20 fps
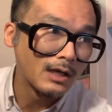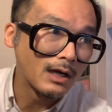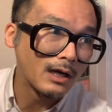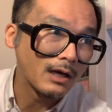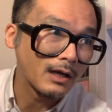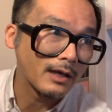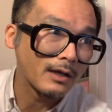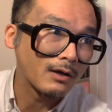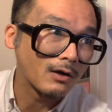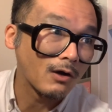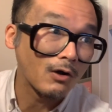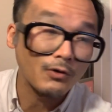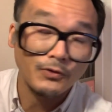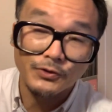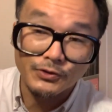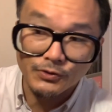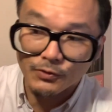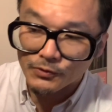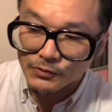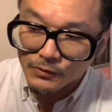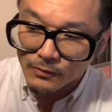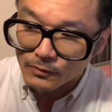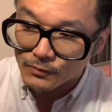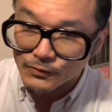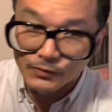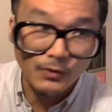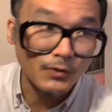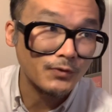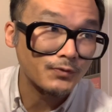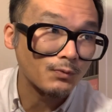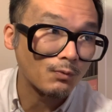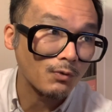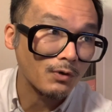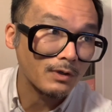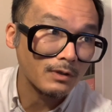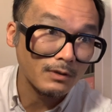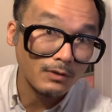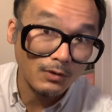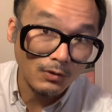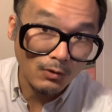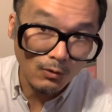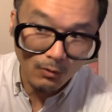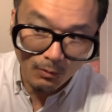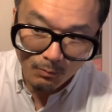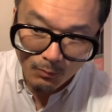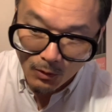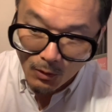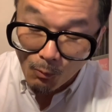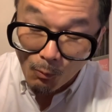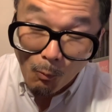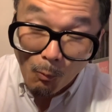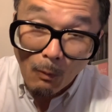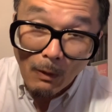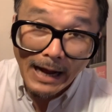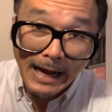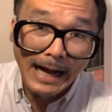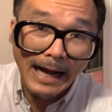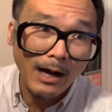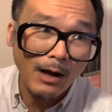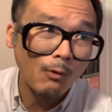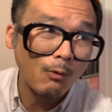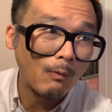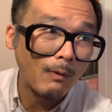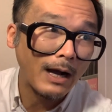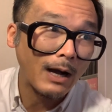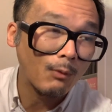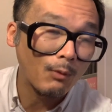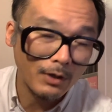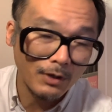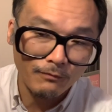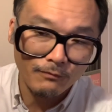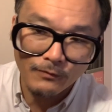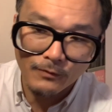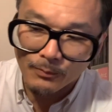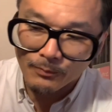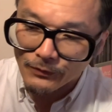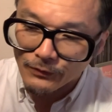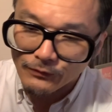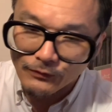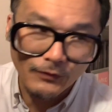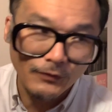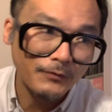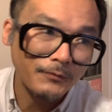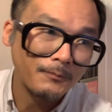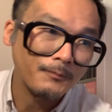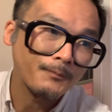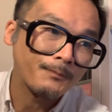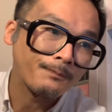Again, Henri-Georges Clouzot's work, Le Corbeau. Wow, what a film this is.